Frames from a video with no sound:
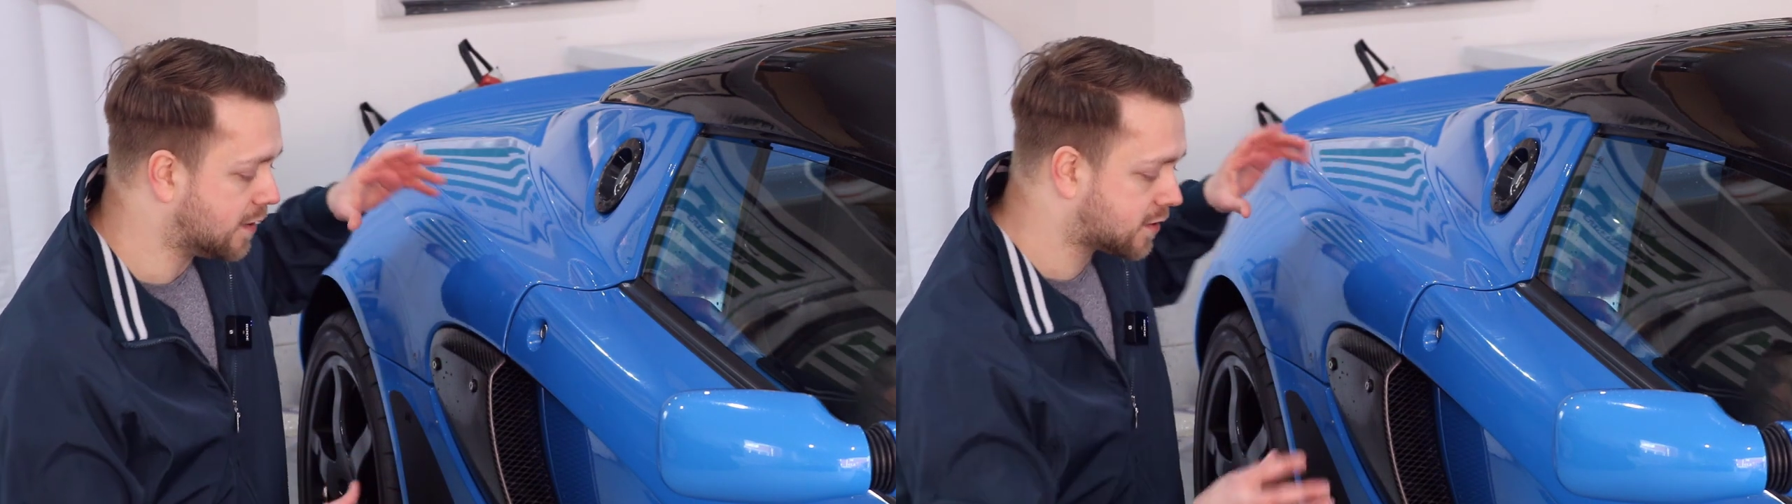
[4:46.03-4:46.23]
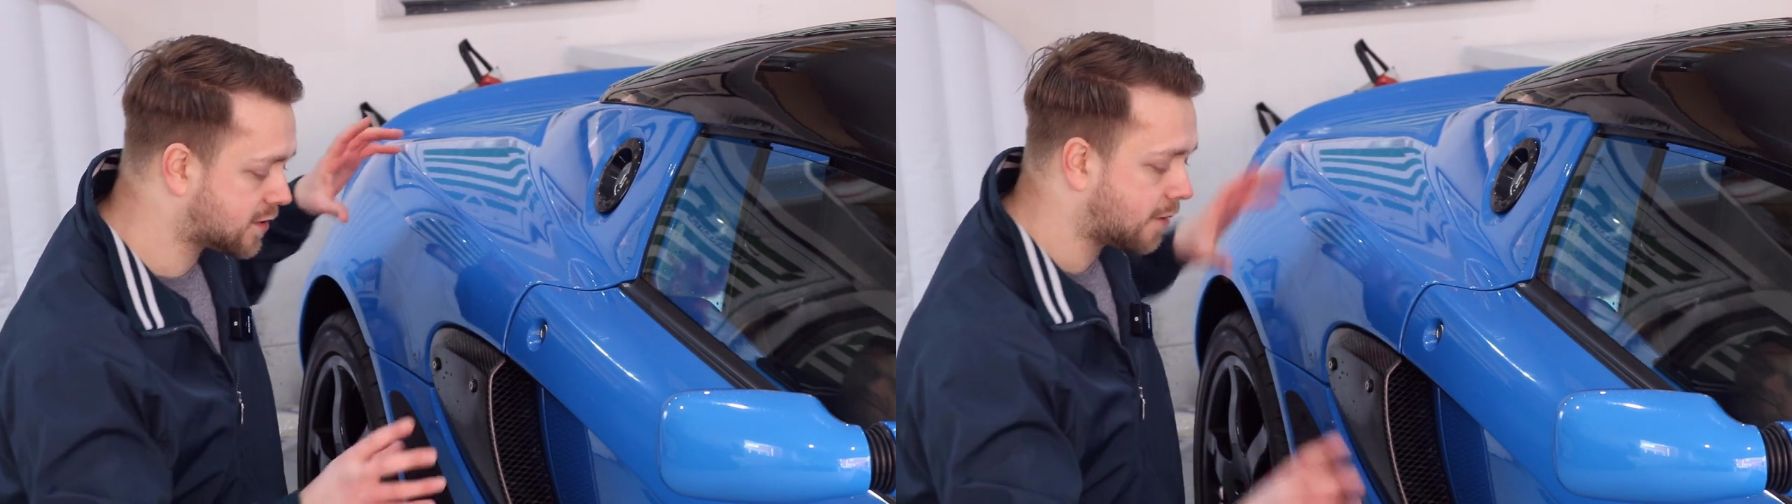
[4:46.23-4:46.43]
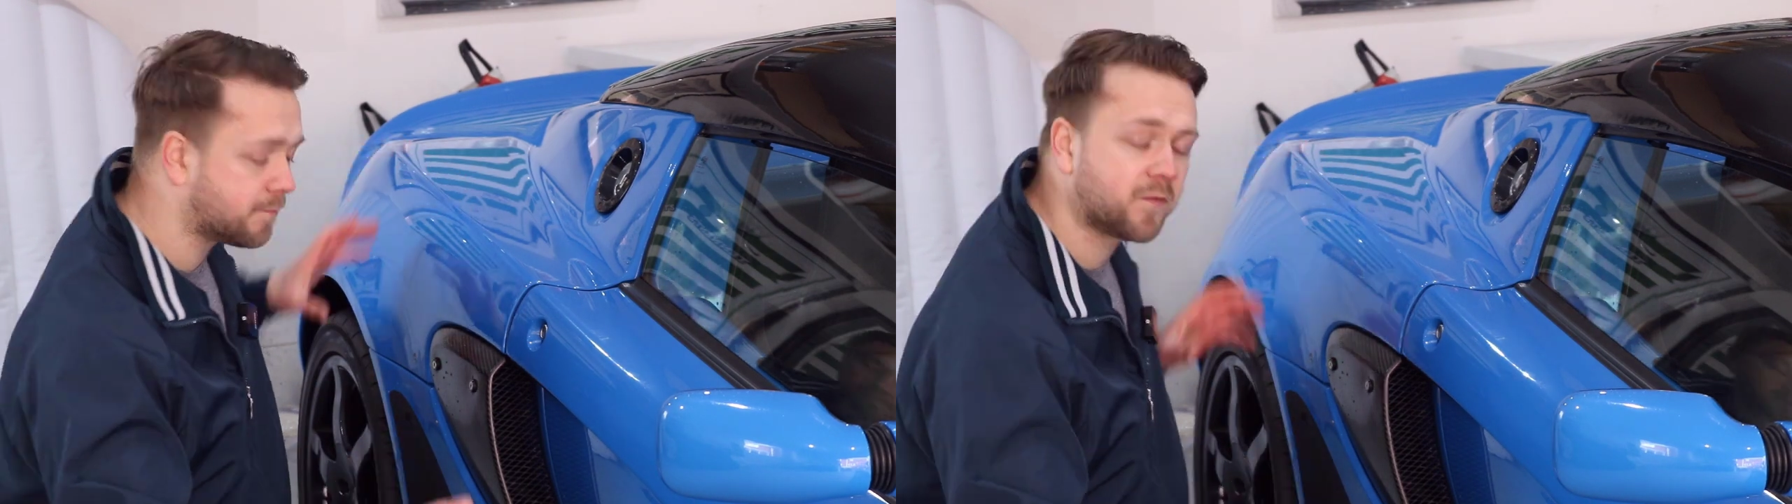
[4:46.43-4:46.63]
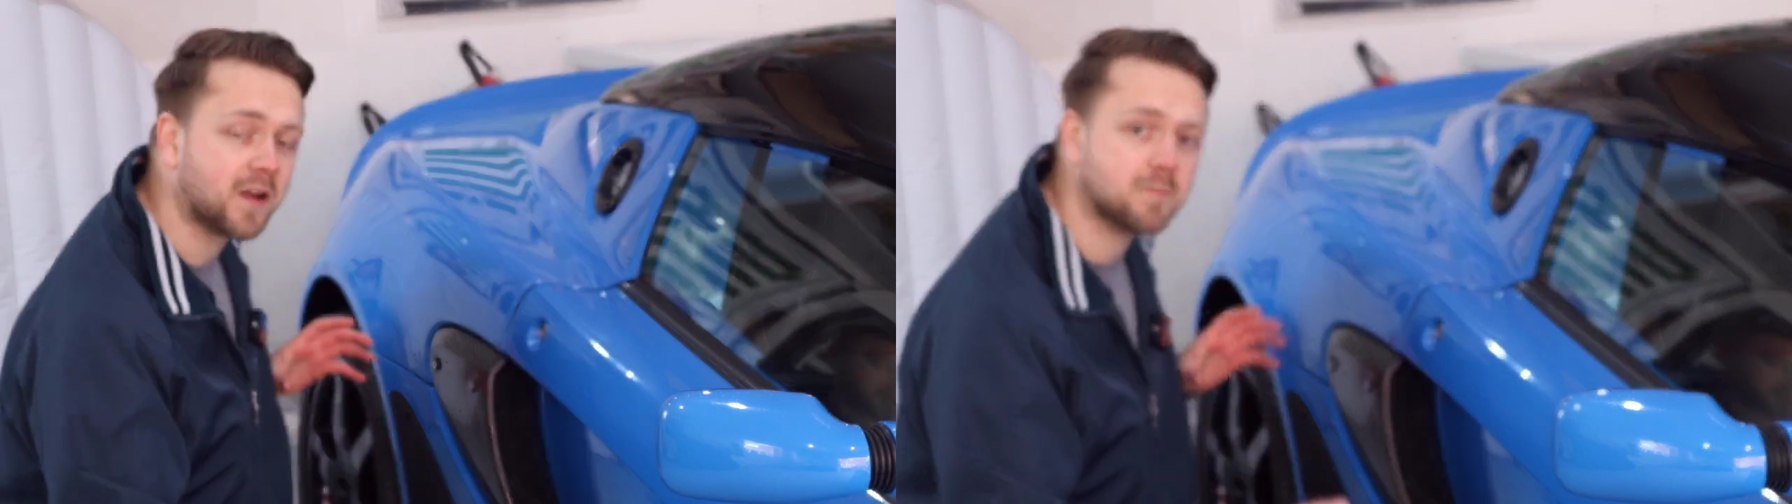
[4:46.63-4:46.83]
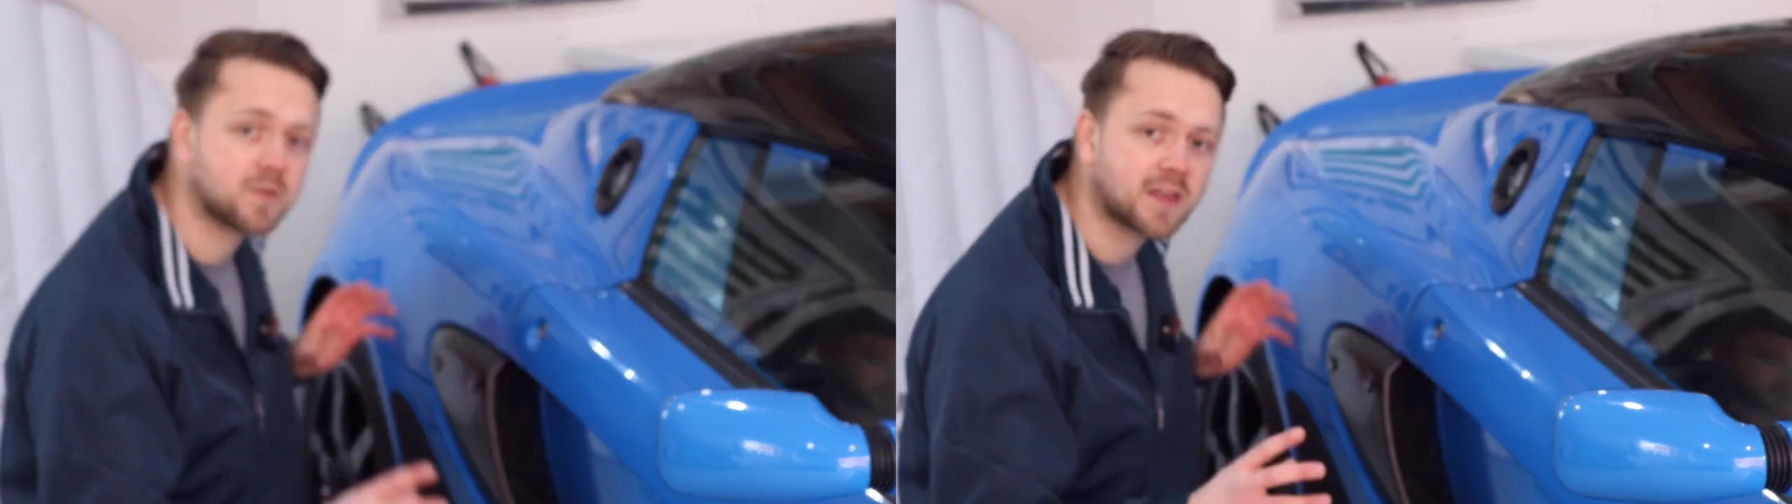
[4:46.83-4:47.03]
and
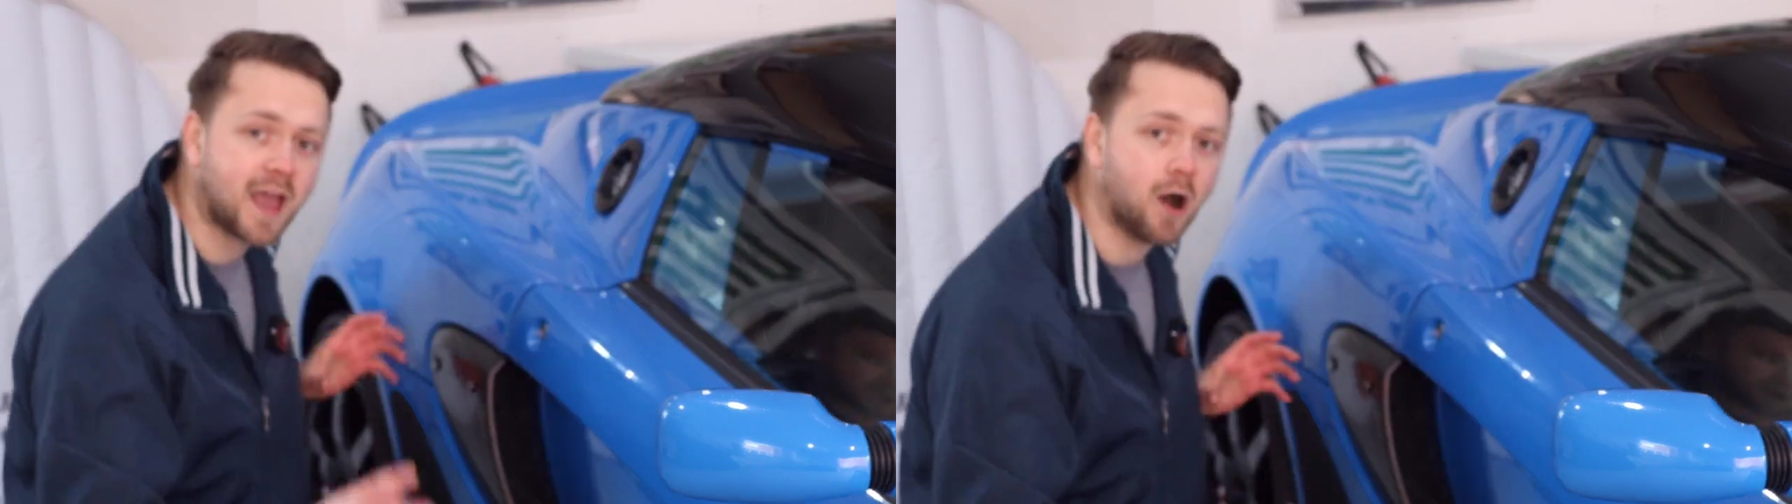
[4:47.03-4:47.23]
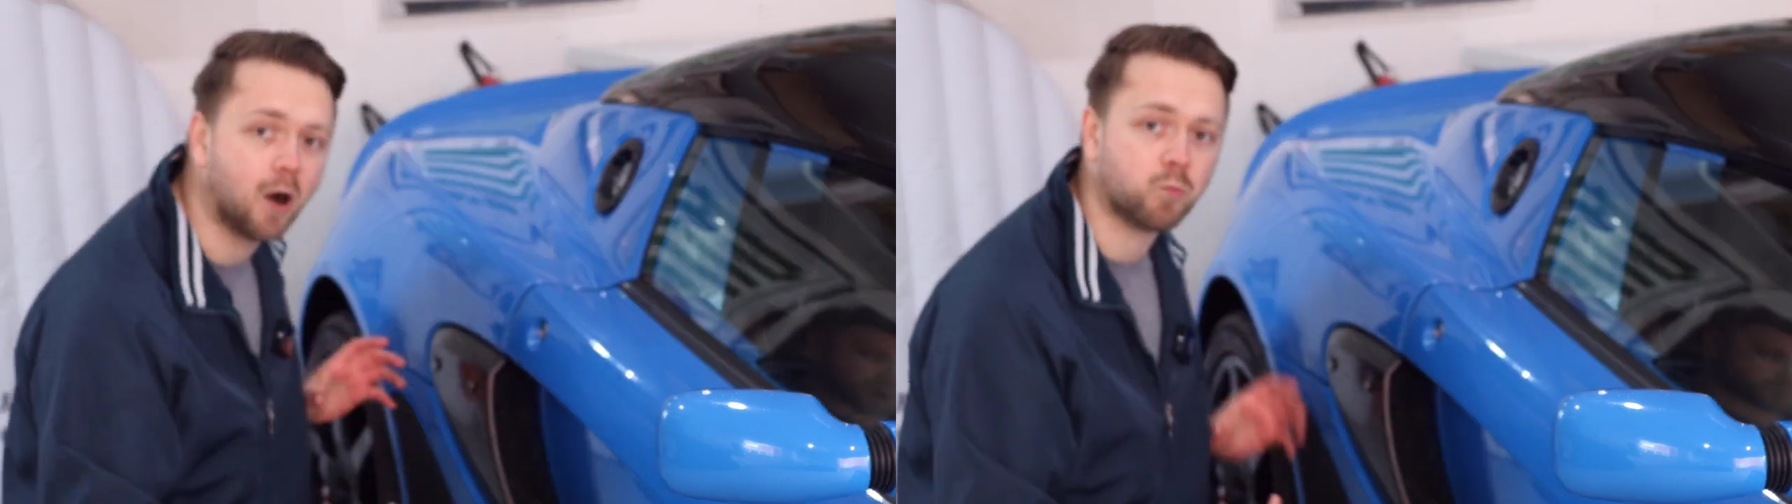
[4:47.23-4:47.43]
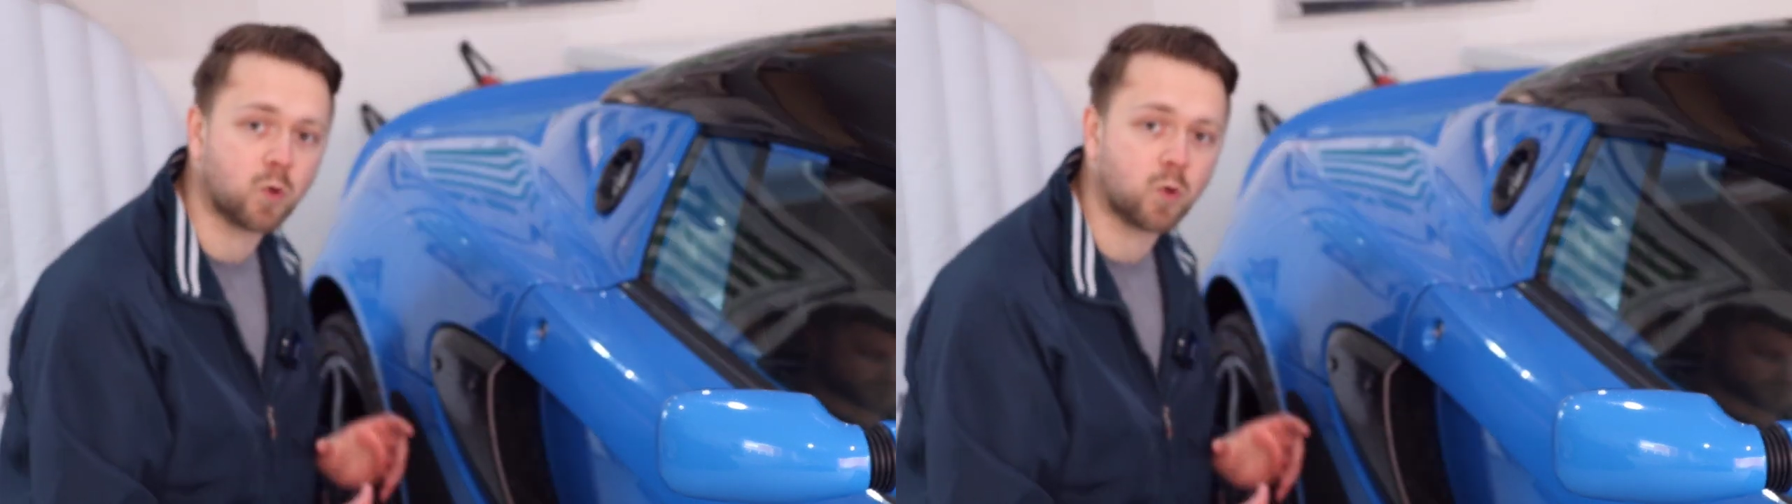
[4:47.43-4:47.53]
subframe setup,